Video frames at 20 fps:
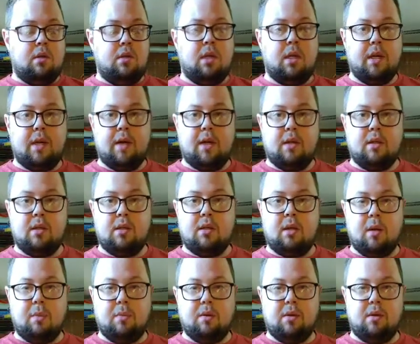
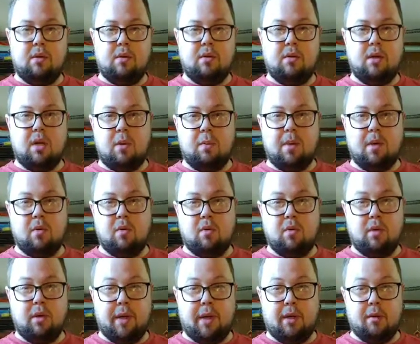today's episode is going to be
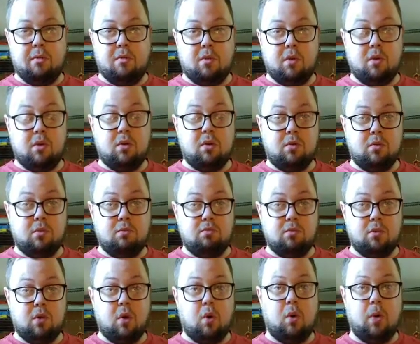really
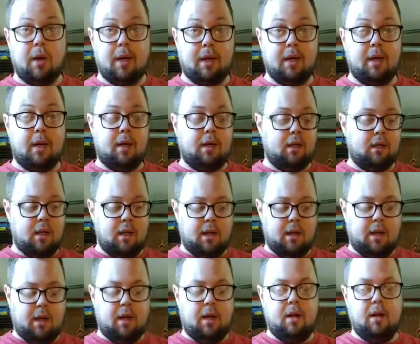quick
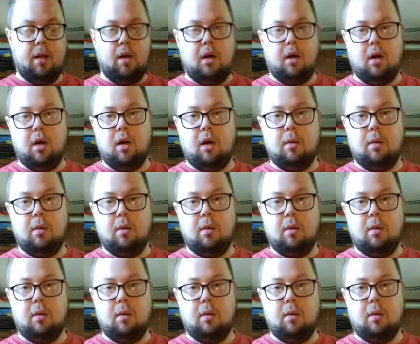and